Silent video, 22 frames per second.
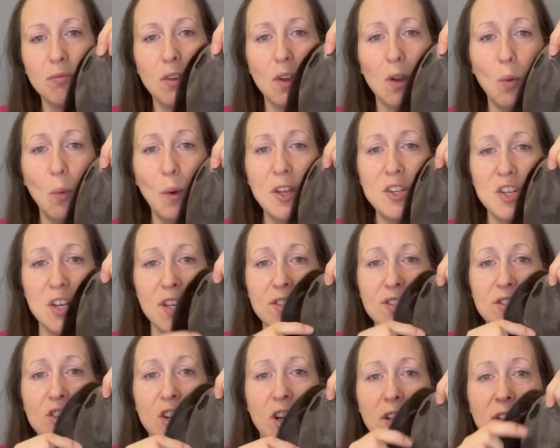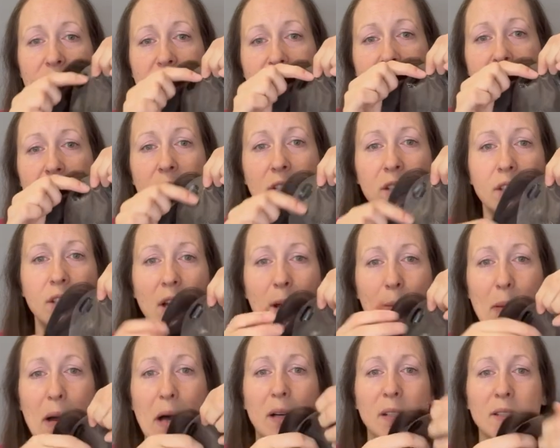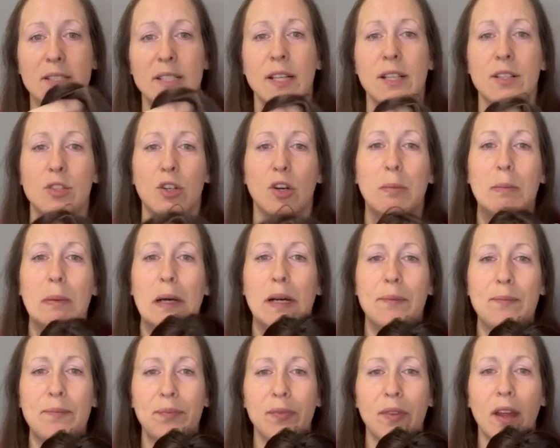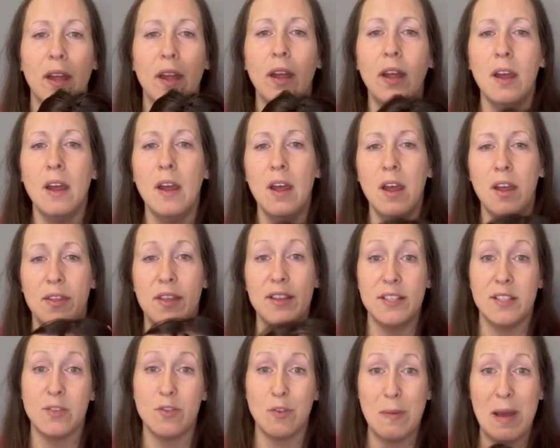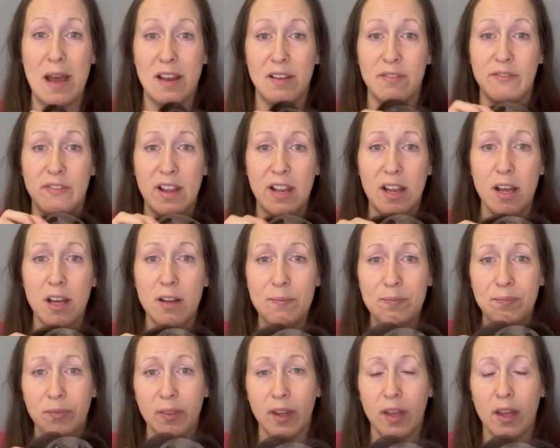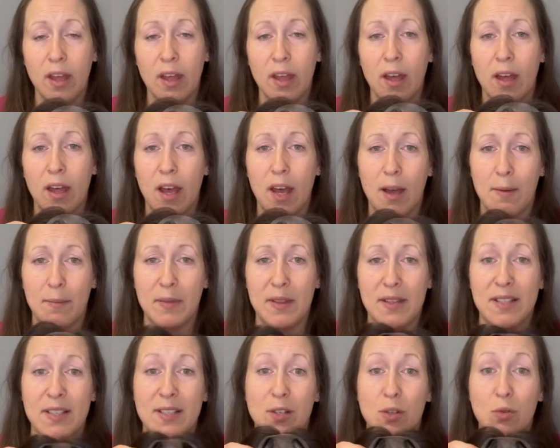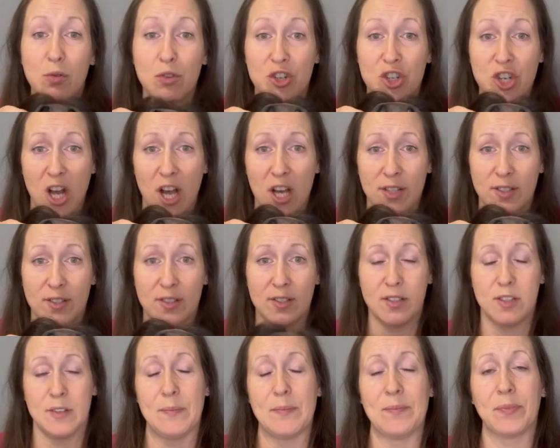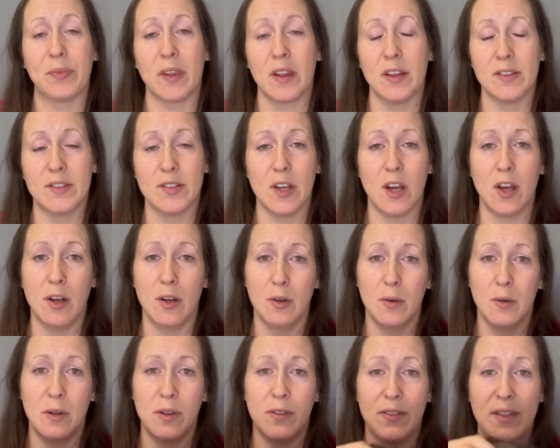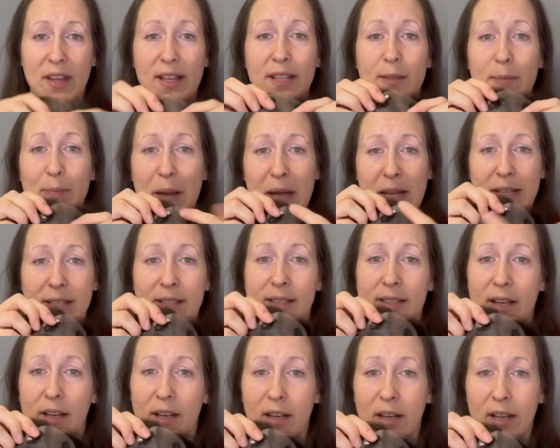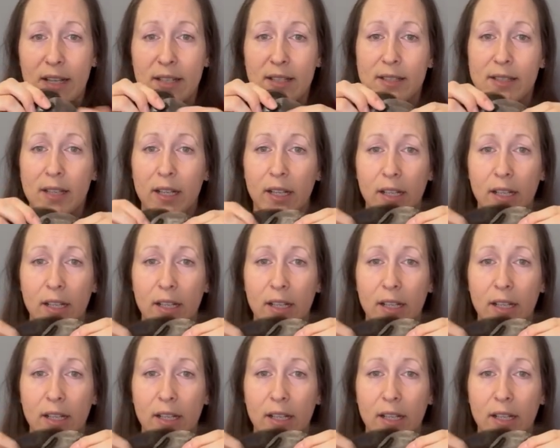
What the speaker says: which is just a parting topper. This is from Wille. This is called Just. So this base size,